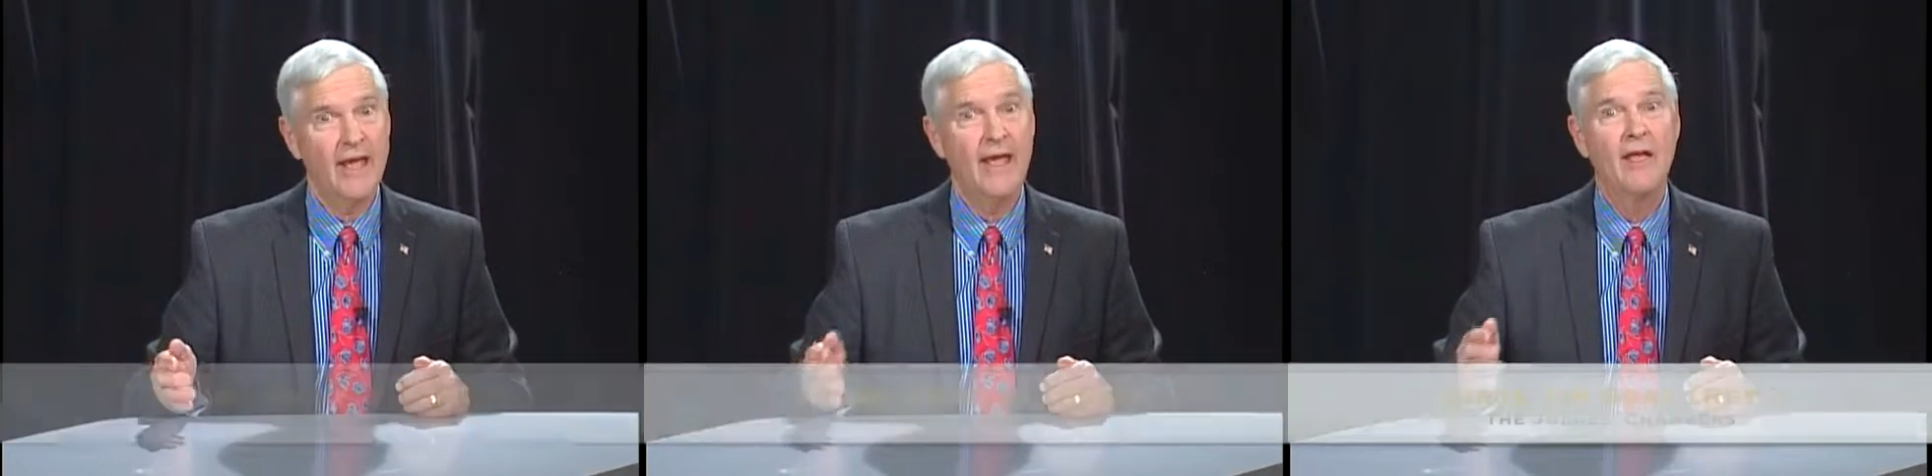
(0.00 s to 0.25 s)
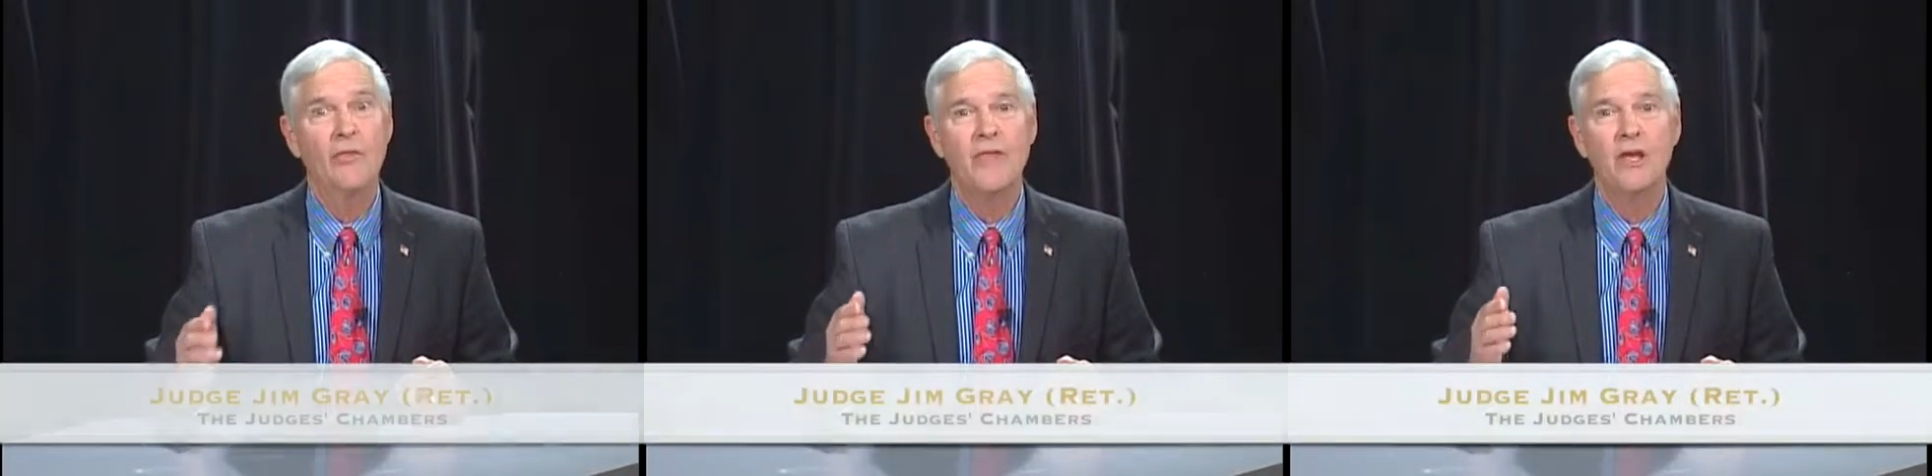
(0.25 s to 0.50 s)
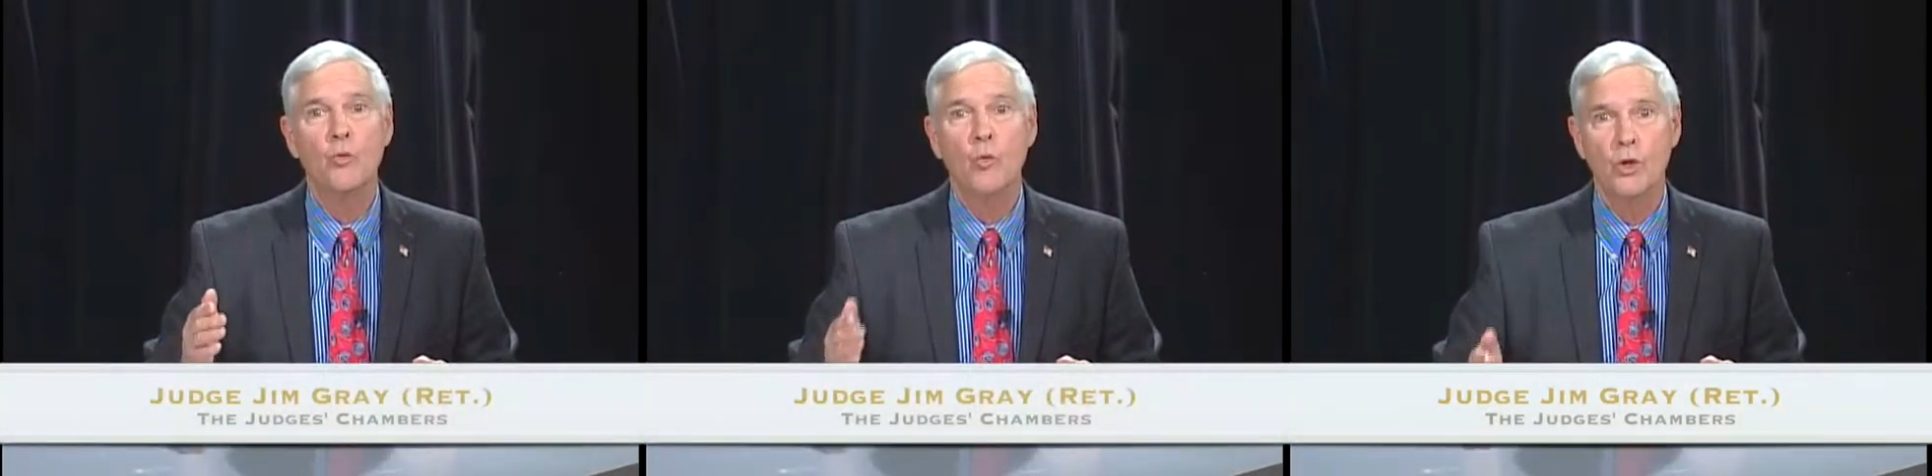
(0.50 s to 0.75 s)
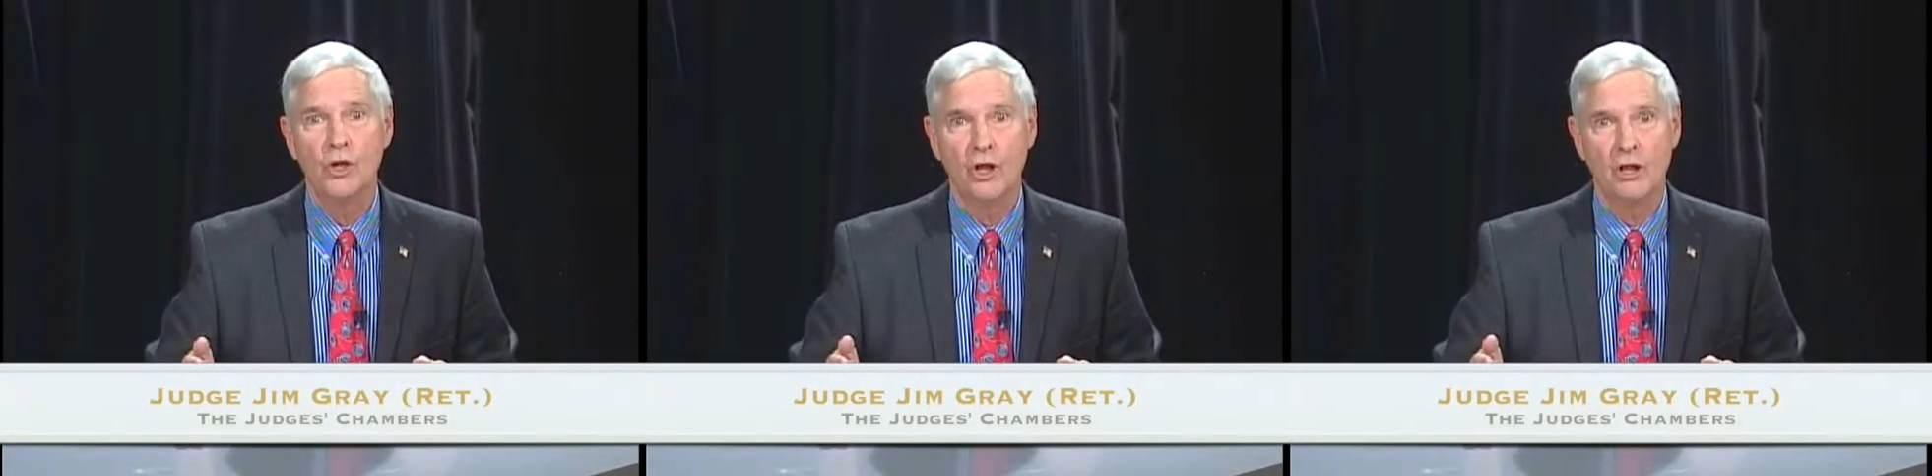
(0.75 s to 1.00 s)
and they
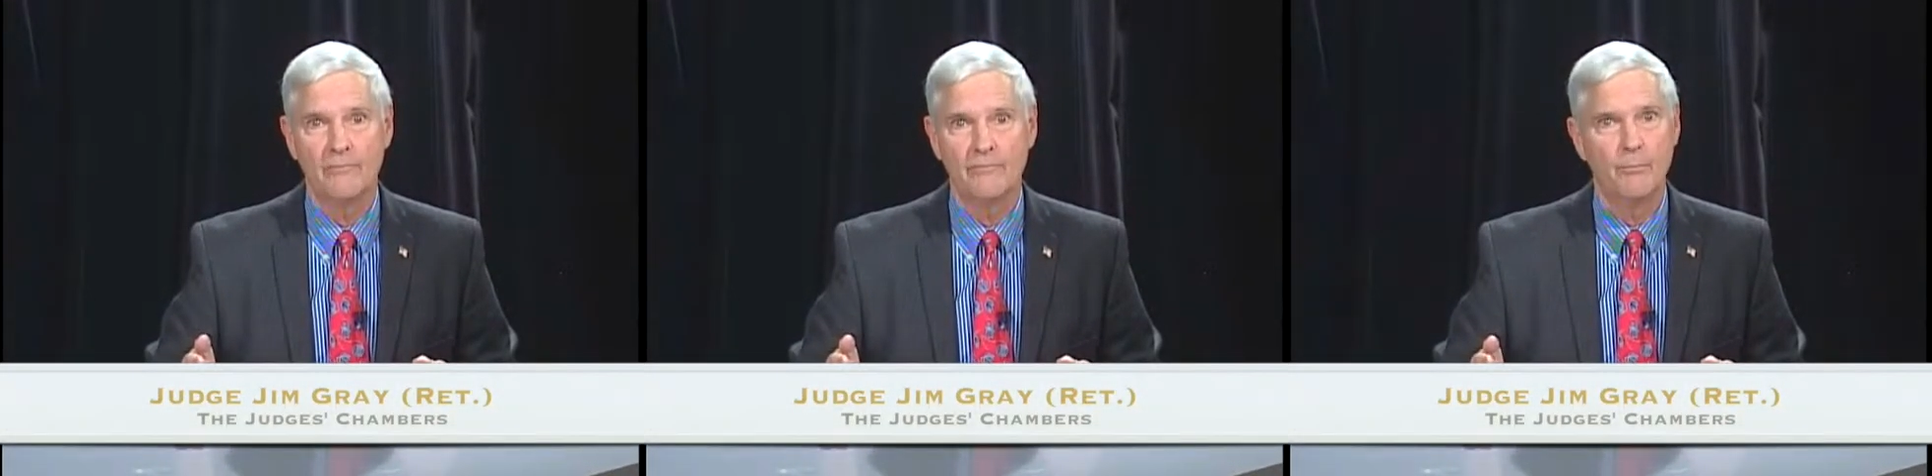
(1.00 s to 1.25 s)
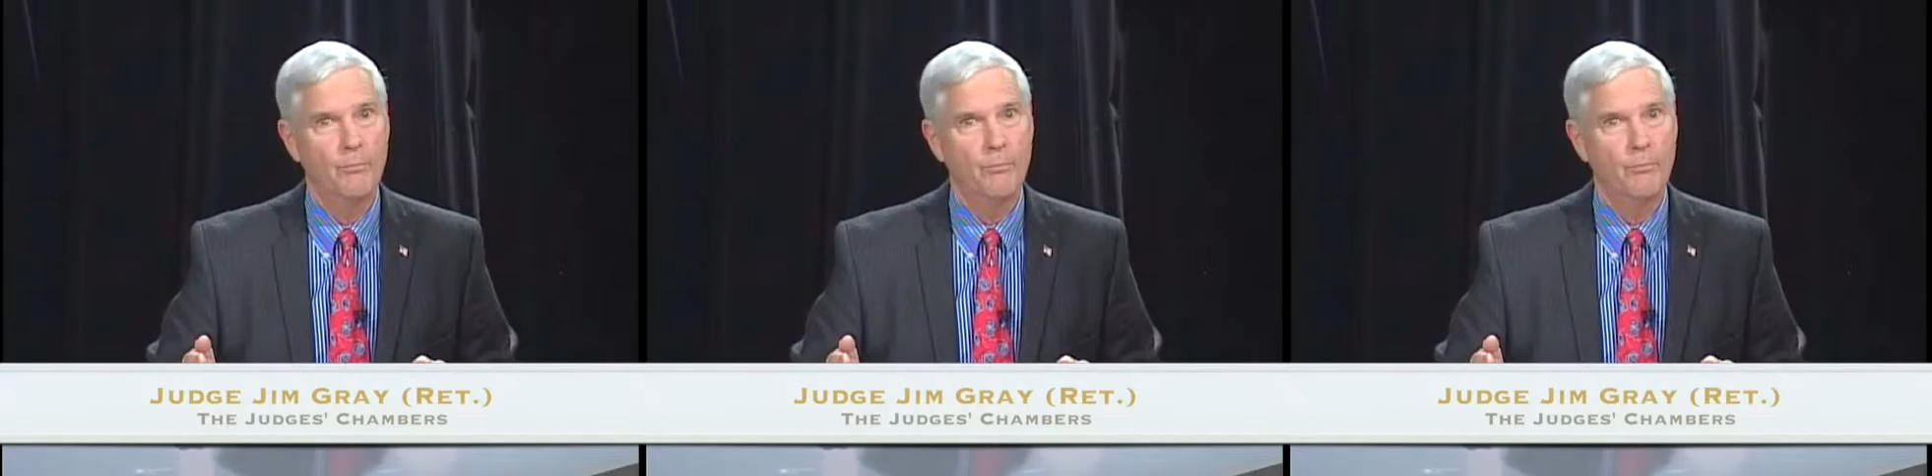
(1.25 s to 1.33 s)
will.